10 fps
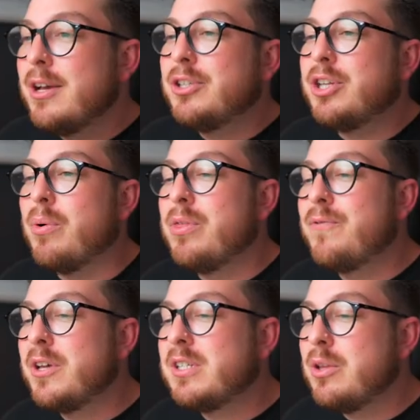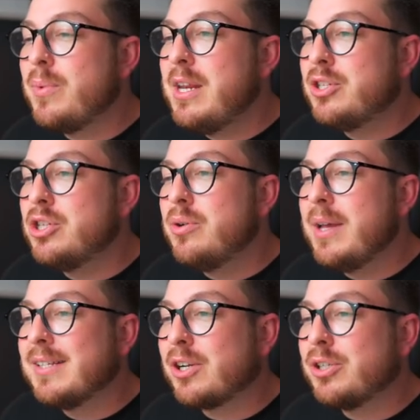So the first thing that we need to do
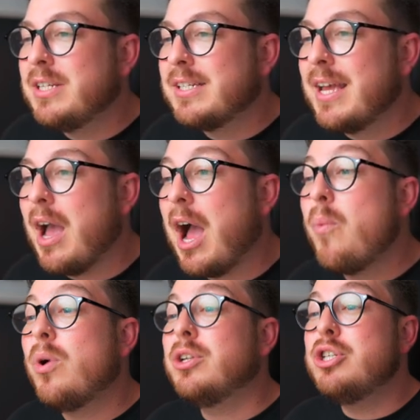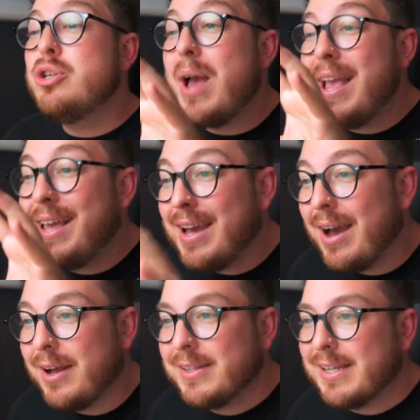is actually say, I want to do a
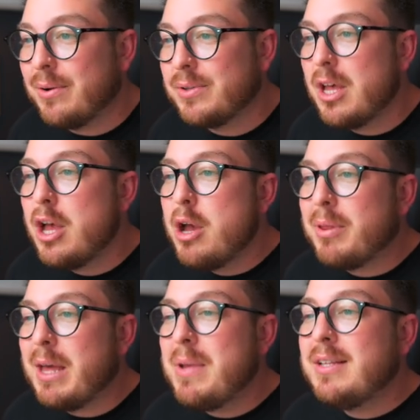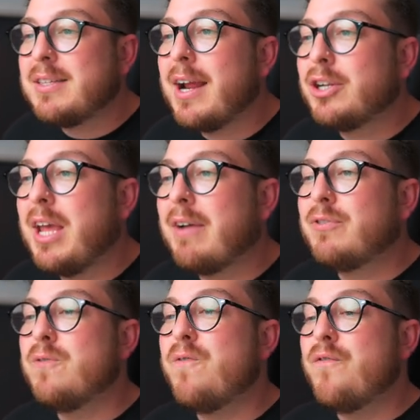cutout, but that means that I actually have
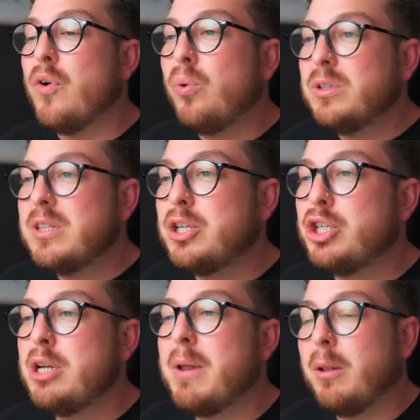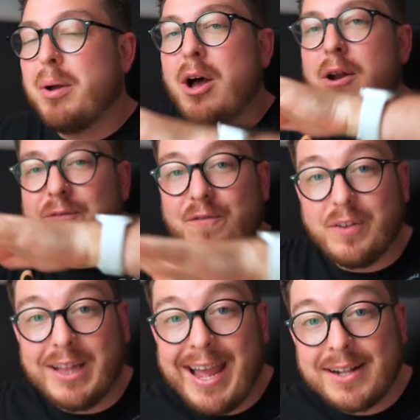to fold this sheet metal part
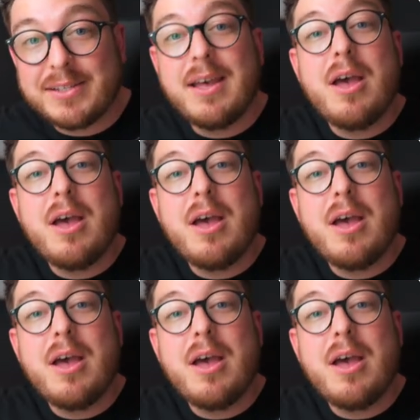flat,